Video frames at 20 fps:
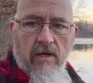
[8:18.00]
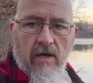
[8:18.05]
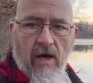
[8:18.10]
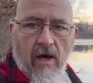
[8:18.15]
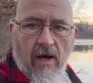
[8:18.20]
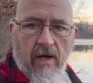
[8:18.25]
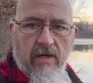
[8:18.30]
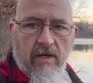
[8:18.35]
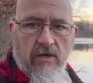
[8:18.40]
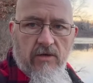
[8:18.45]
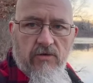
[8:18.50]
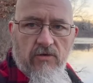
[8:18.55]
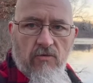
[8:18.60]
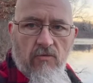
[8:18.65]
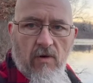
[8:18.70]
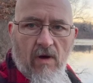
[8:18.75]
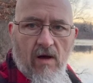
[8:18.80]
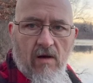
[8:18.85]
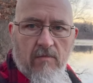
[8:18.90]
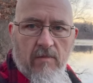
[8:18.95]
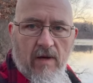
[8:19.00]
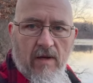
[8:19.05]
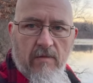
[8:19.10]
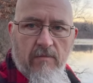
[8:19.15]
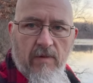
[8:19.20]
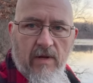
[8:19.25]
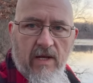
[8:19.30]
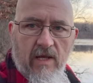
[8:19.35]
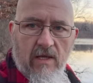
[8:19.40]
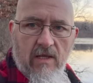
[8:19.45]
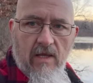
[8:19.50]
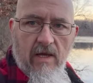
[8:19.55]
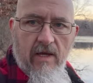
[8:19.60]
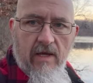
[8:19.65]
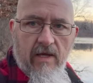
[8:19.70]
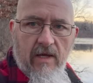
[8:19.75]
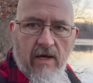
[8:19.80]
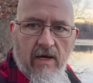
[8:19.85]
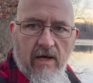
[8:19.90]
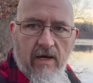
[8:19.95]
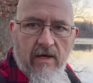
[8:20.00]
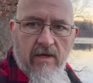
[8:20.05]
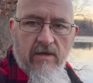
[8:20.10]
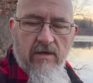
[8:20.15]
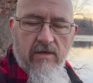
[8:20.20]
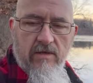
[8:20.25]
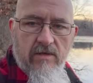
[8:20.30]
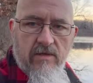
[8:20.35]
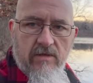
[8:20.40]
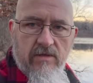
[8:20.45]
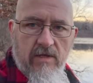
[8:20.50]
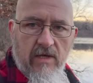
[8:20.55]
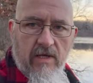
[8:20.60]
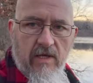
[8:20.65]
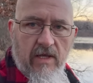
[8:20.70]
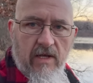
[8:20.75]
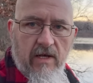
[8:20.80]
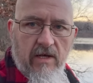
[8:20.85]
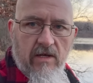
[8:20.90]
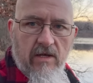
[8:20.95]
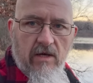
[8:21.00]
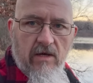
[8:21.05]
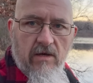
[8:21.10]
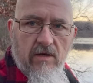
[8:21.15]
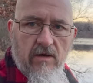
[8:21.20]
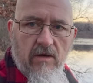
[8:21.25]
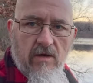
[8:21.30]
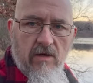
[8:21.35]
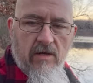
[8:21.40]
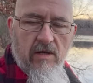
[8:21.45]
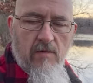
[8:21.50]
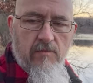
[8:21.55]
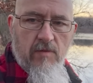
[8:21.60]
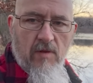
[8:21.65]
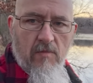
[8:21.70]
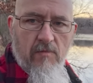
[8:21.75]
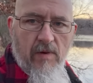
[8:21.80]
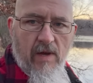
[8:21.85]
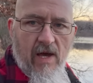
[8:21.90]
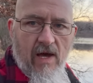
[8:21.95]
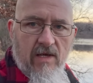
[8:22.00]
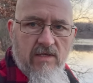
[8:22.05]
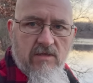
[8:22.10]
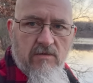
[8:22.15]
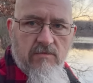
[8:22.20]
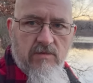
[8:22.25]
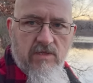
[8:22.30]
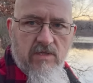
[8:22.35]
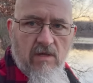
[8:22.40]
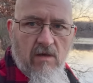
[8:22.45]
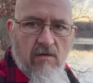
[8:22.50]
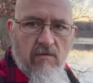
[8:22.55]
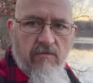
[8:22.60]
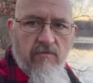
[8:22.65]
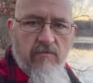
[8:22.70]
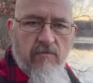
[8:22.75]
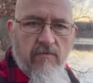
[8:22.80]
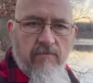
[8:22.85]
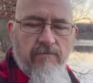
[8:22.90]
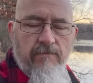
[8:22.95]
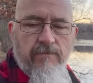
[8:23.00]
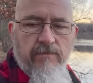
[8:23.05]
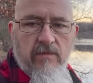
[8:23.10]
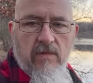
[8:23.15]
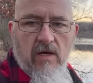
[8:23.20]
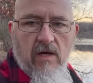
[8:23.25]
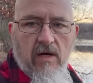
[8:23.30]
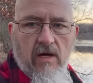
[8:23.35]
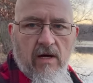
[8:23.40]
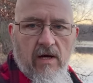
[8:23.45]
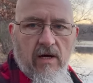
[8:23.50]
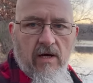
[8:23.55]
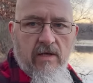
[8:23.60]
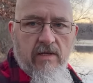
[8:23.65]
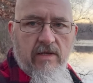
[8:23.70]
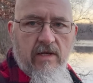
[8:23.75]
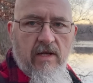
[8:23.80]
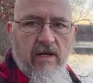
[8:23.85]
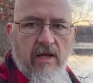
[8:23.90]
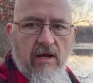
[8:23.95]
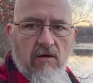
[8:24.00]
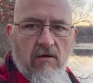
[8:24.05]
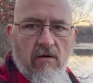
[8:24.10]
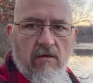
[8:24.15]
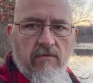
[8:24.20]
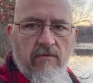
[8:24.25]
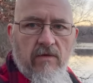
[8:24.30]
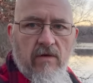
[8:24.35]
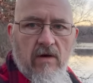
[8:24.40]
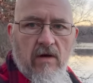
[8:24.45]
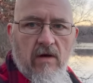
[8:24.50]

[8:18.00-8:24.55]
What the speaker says: I didn't do well. My buddy Clay did get into a couple of bass himself. I did hear of